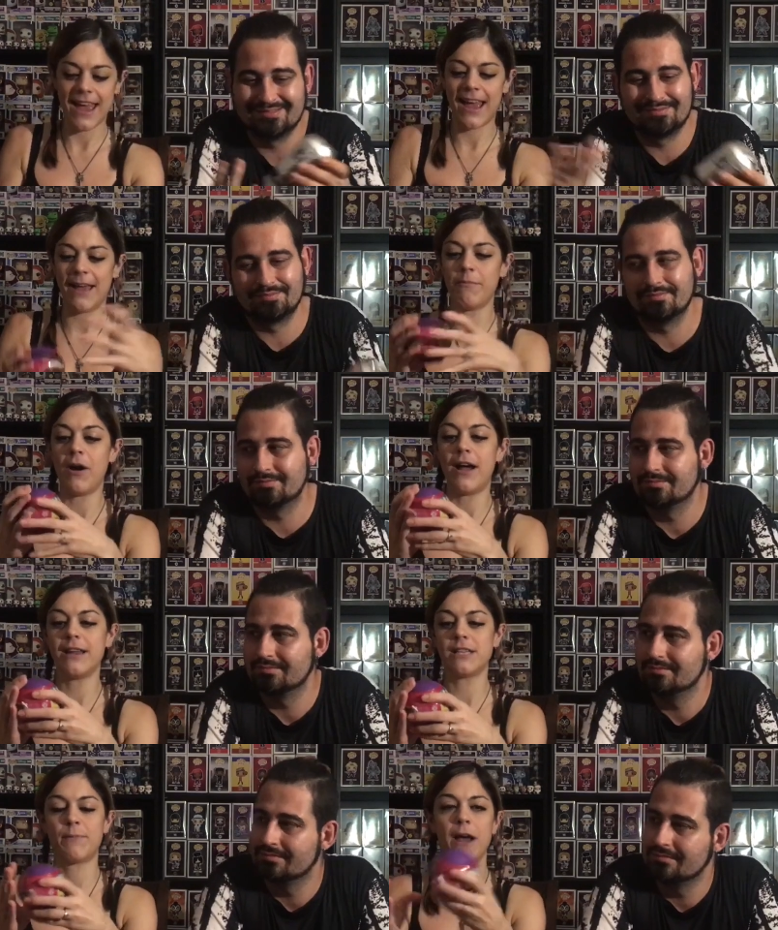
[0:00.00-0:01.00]
Speaker 1: and mine
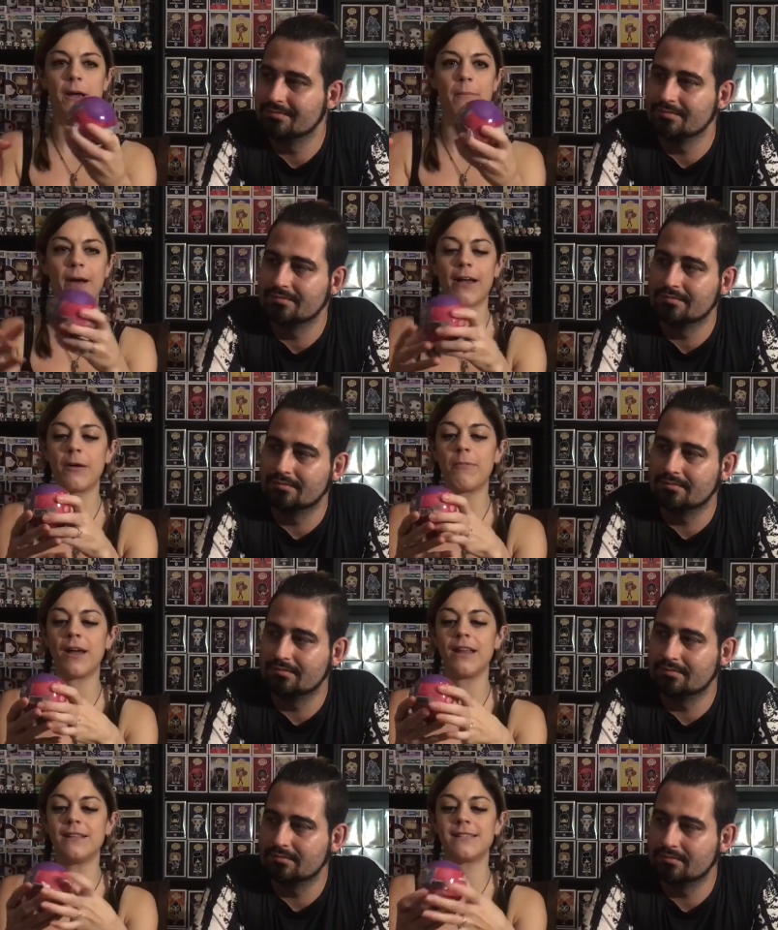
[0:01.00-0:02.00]
is Paca Paca,
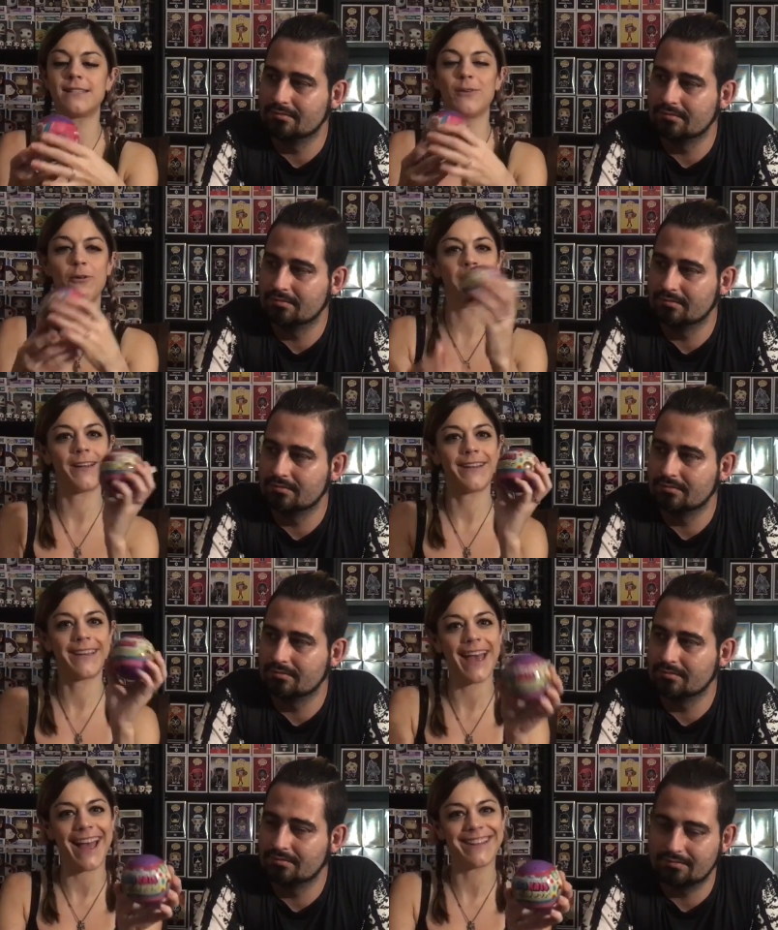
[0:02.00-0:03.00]
but it's soda
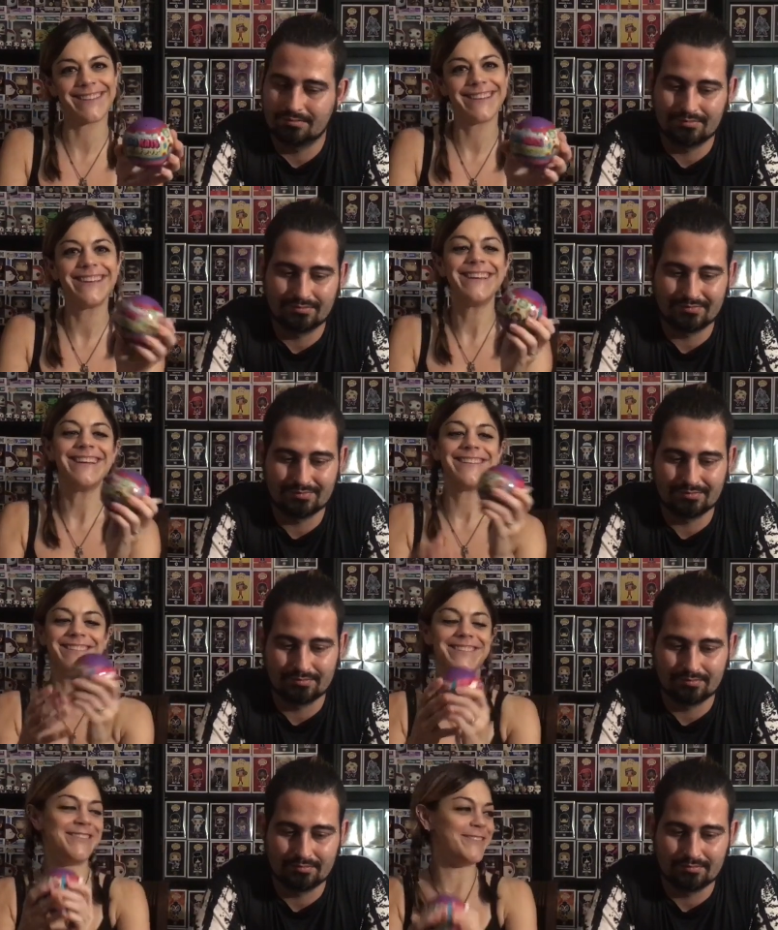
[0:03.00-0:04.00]
cat.
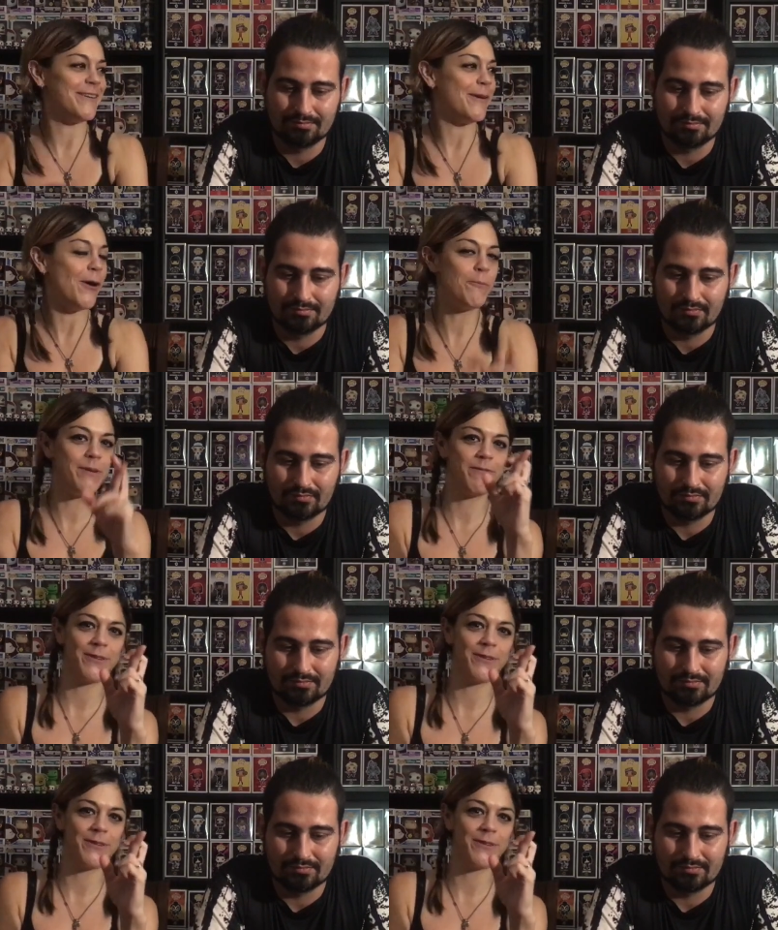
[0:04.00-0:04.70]
So hoping